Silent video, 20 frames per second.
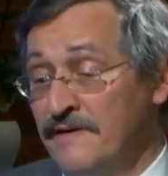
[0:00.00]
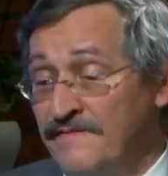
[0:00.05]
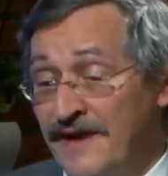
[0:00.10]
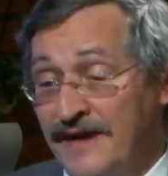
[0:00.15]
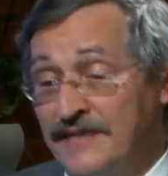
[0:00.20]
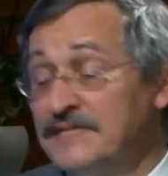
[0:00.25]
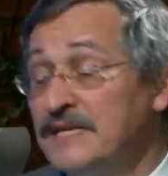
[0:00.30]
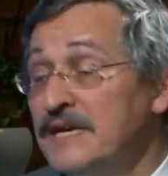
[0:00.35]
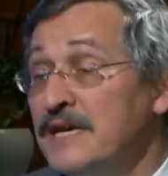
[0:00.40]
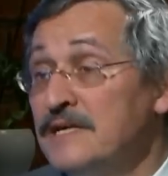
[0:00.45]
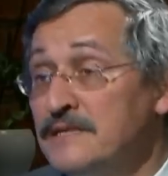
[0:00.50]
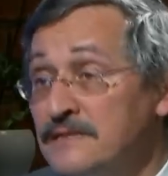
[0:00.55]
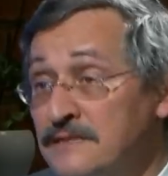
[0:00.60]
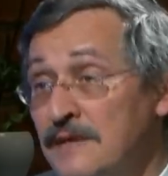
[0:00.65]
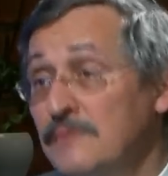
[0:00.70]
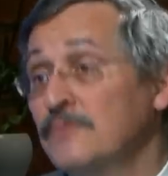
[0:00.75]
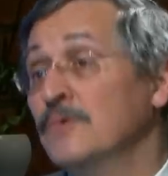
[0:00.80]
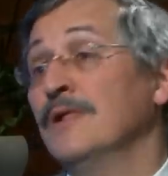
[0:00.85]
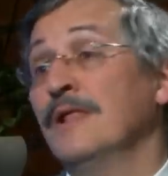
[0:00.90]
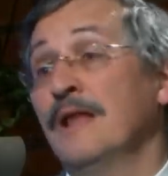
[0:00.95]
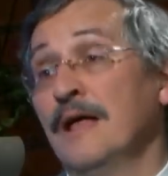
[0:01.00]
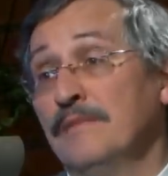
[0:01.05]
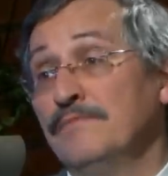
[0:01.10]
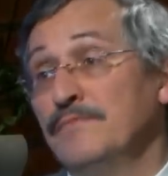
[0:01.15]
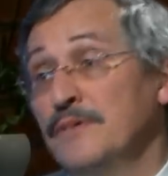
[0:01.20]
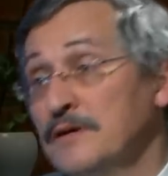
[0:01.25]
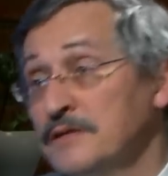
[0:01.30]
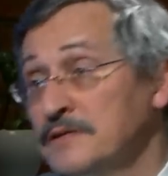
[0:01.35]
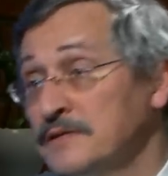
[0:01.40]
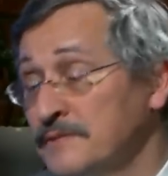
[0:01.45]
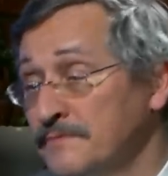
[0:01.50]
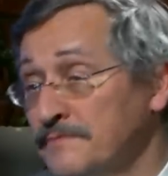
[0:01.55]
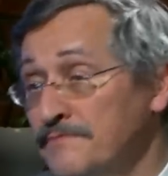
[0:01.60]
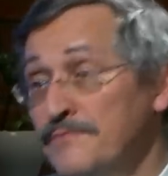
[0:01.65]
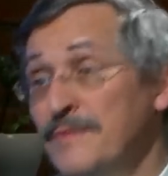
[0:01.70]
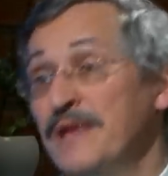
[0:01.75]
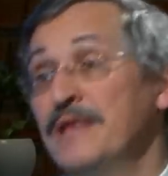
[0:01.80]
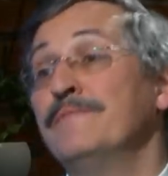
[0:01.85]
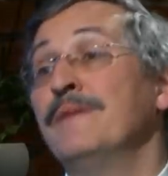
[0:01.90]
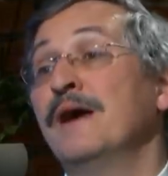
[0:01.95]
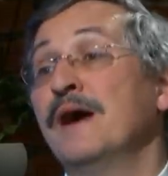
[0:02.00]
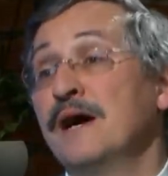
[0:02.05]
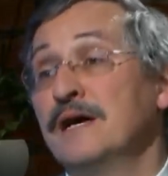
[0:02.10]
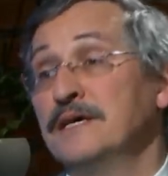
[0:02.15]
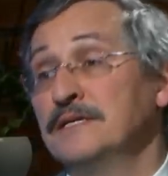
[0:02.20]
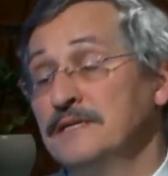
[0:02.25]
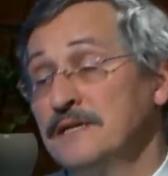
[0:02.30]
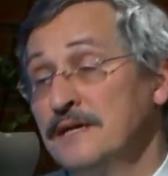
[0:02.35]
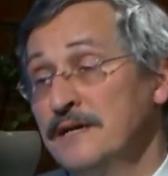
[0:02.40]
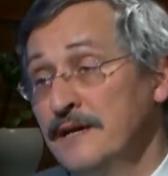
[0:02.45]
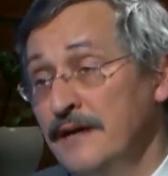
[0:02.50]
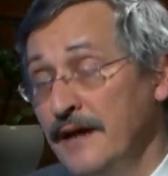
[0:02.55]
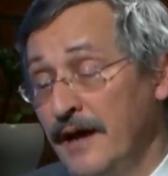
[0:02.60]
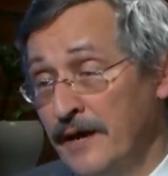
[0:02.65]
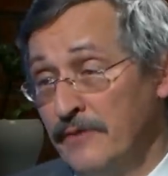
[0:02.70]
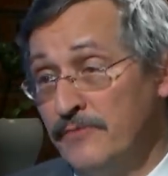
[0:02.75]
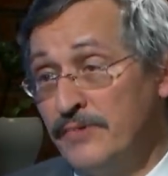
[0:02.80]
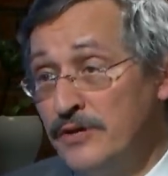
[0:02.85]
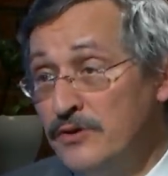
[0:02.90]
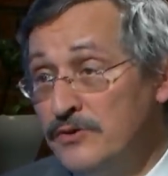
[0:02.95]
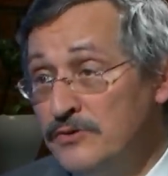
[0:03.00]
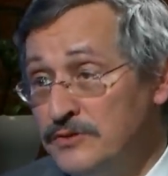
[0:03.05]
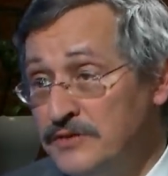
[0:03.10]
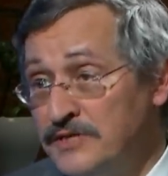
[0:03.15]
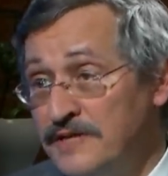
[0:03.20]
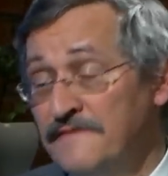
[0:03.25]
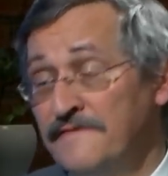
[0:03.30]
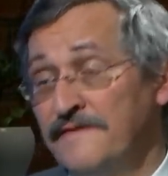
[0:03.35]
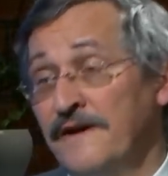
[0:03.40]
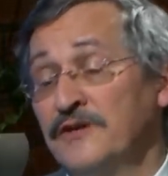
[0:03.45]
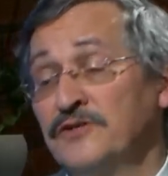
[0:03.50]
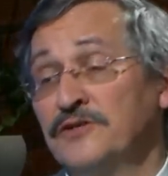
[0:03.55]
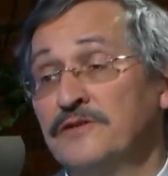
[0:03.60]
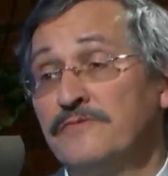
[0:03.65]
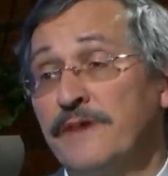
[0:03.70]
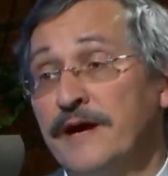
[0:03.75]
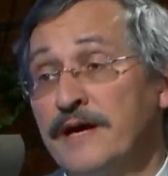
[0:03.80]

vaccines that will help us minimize mm-hmm. and reduce the infection